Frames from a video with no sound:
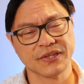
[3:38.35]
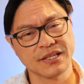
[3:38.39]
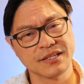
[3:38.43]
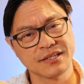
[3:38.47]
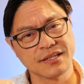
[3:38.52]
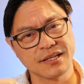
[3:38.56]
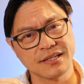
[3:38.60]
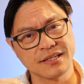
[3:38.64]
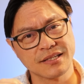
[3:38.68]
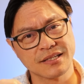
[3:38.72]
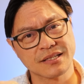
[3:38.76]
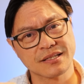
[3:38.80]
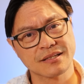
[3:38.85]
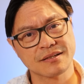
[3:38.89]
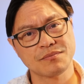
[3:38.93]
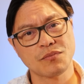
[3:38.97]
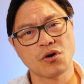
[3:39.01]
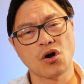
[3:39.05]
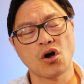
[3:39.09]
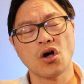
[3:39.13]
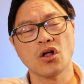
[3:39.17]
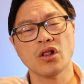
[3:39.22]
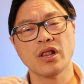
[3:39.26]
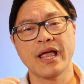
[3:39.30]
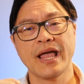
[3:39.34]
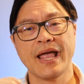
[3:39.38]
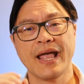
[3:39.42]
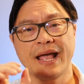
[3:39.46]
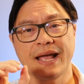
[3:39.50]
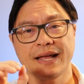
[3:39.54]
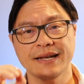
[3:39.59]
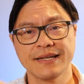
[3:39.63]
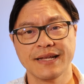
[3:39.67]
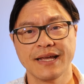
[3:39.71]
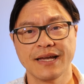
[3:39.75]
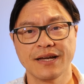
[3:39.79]
is a small
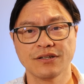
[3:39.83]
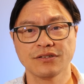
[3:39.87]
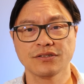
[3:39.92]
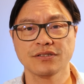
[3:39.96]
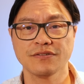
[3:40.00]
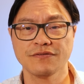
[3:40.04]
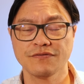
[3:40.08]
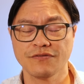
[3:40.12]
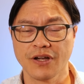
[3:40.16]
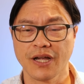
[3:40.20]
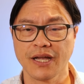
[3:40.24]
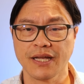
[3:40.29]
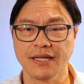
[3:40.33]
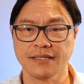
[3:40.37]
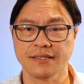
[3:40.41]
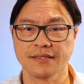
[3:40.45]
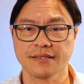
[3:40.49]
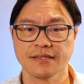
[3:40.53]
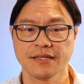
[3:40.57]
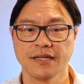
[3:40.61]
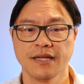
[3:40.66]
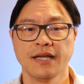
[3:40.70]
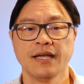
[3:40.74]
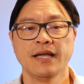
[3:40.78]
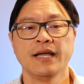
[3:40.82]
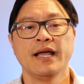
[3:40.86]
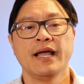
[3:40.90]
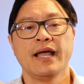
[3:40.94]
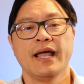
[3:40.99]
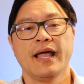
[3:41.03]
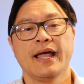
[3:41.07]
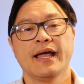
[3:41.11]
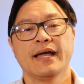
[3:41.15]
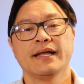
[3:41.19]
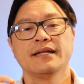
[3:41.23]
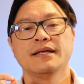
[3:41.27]
handheld device,
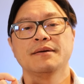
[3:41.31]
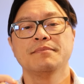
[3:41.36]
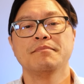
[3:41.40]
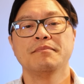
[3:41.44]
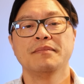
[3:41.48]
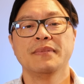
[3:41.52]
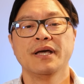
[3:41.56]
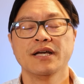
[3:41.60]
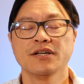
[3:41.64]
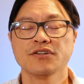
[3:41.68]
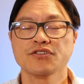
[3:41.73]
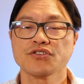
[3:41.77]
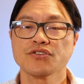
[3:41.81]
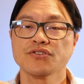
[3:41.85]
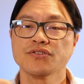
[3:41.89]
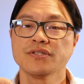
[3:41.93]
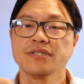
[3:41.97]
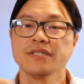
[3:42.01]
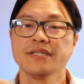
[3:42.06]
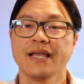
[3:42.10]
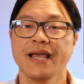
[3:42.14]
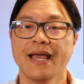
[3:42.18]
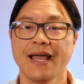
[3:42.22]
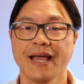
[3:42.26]
and it measures the